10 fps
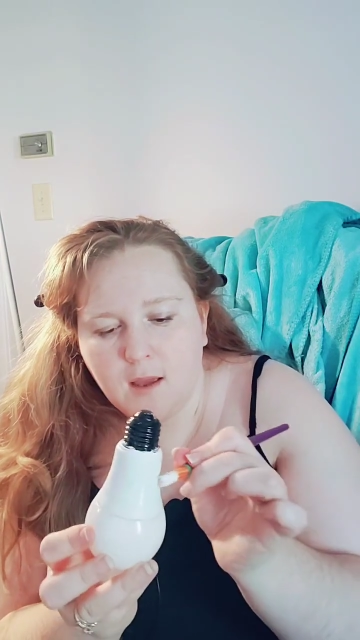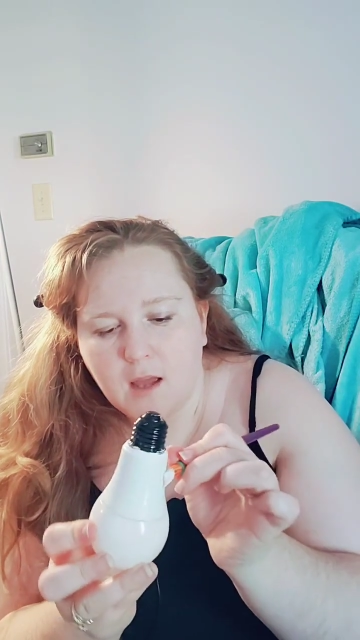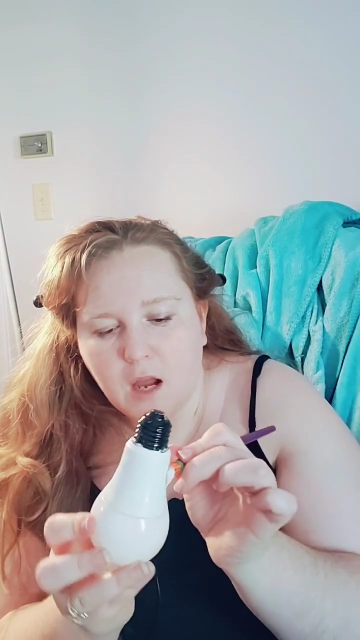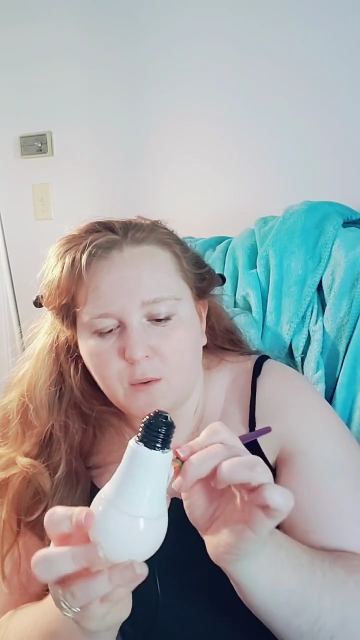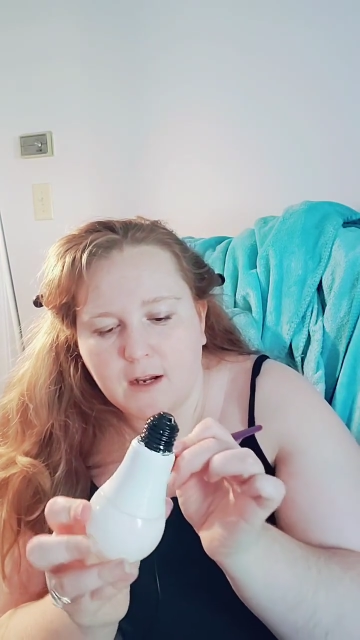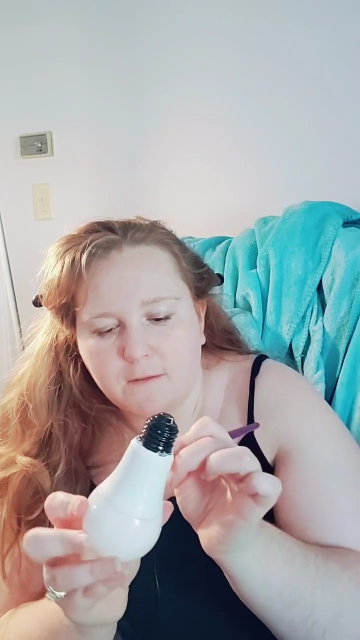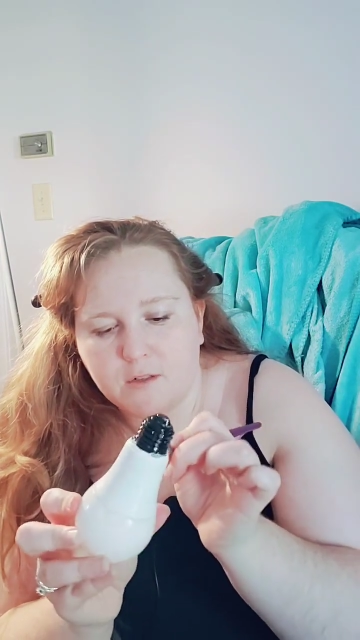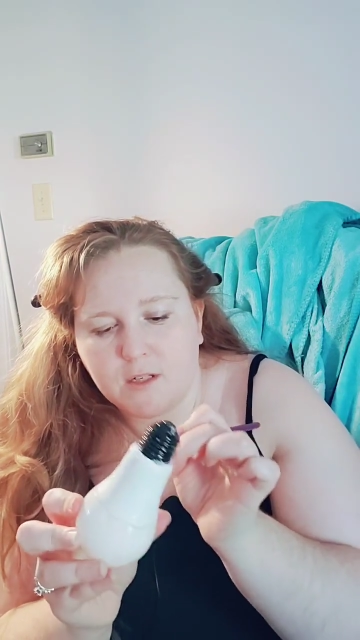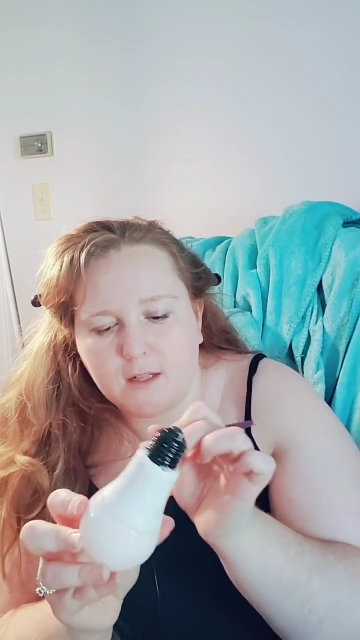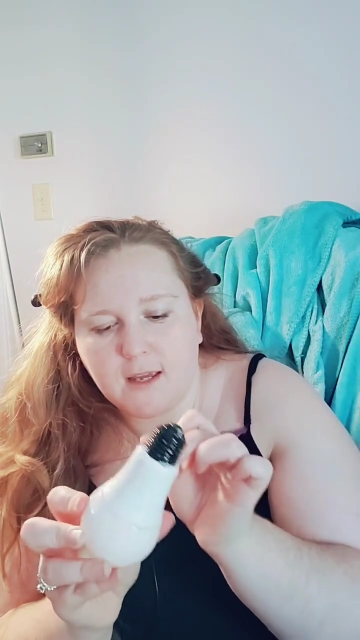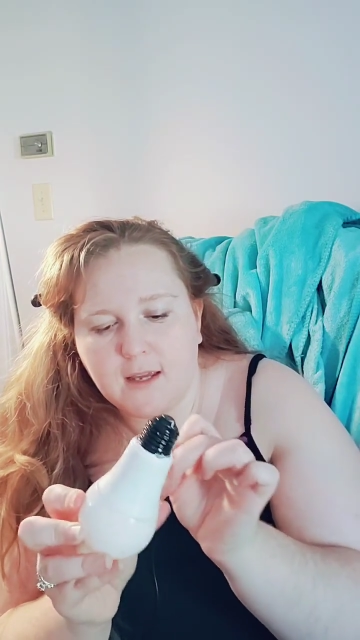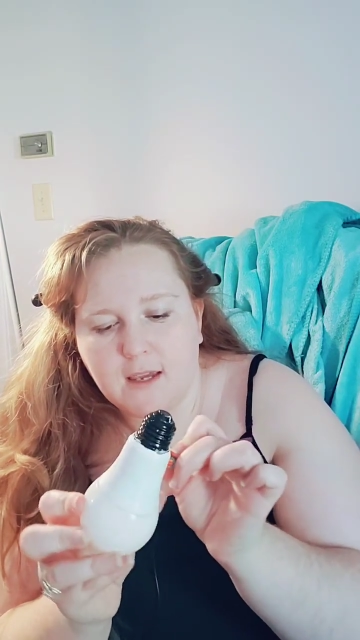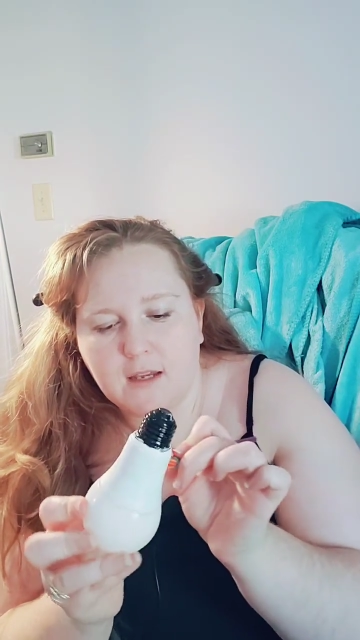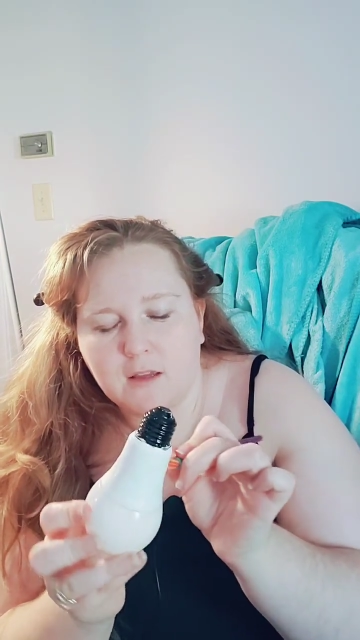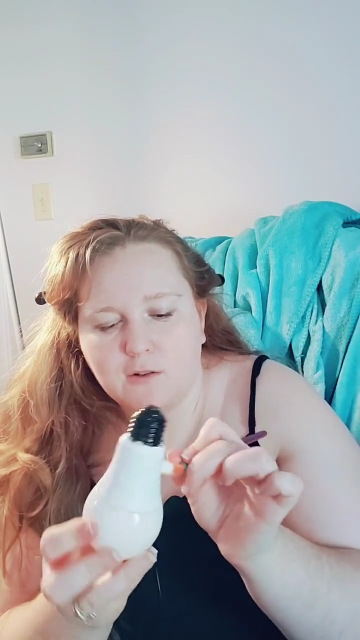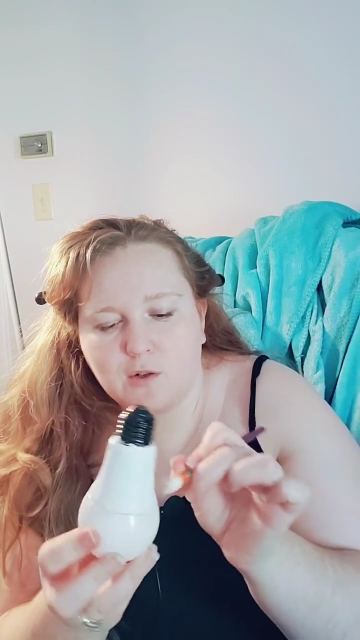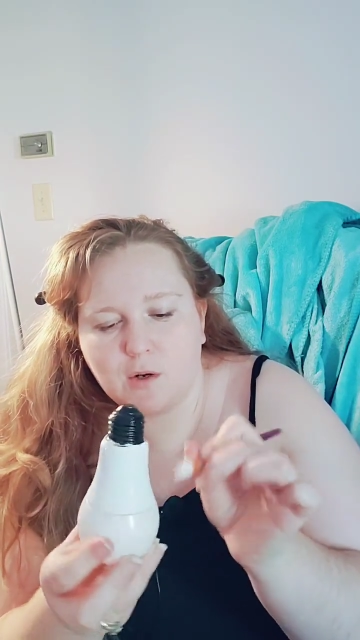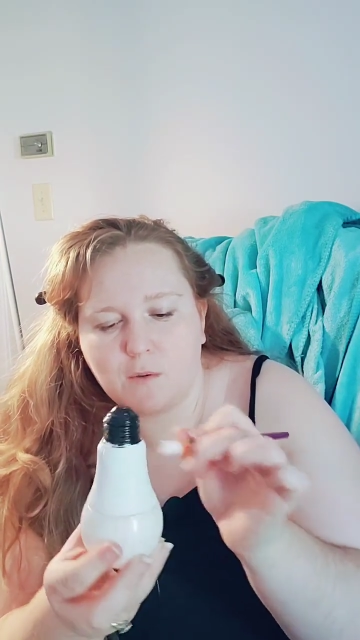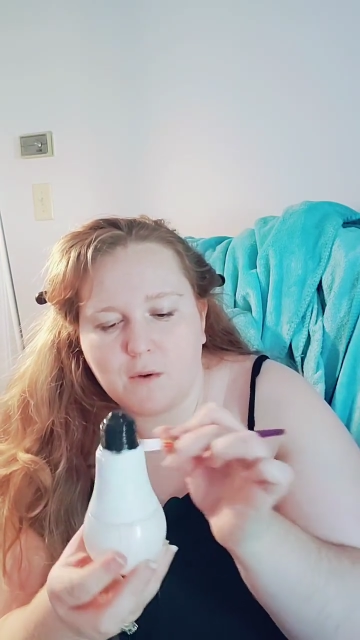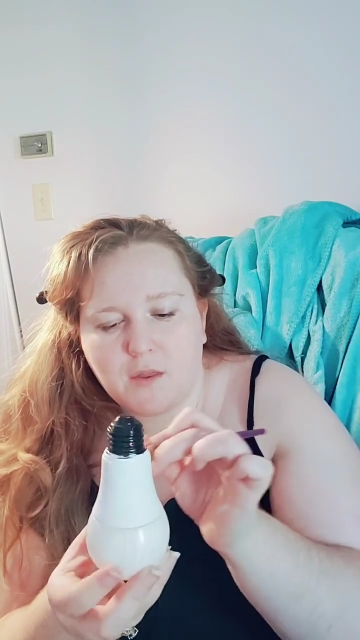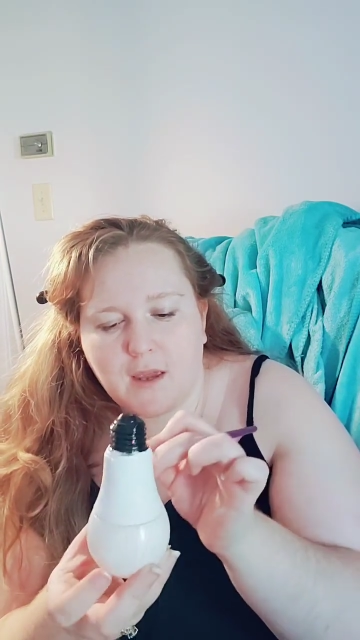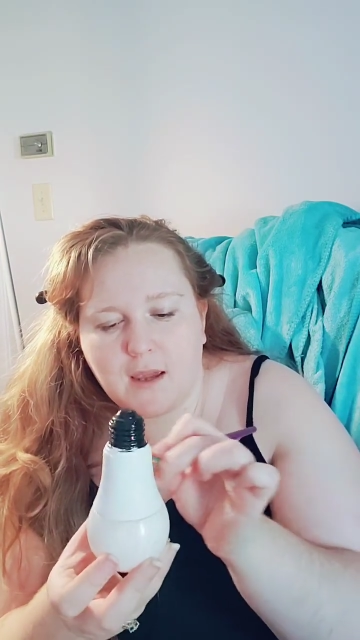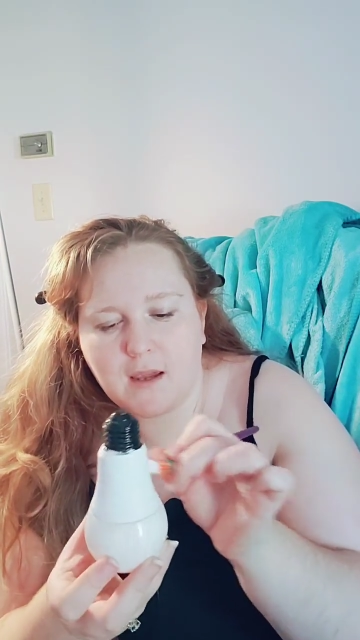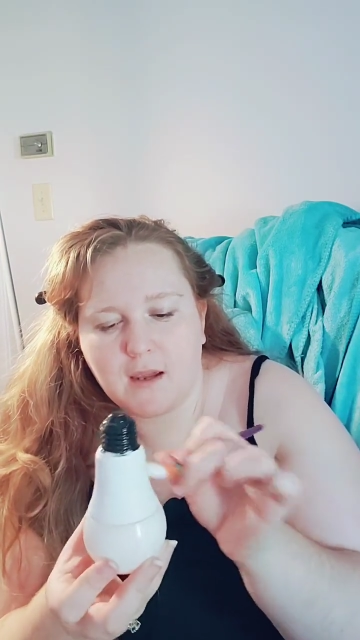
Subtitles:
I would have to like either do it with a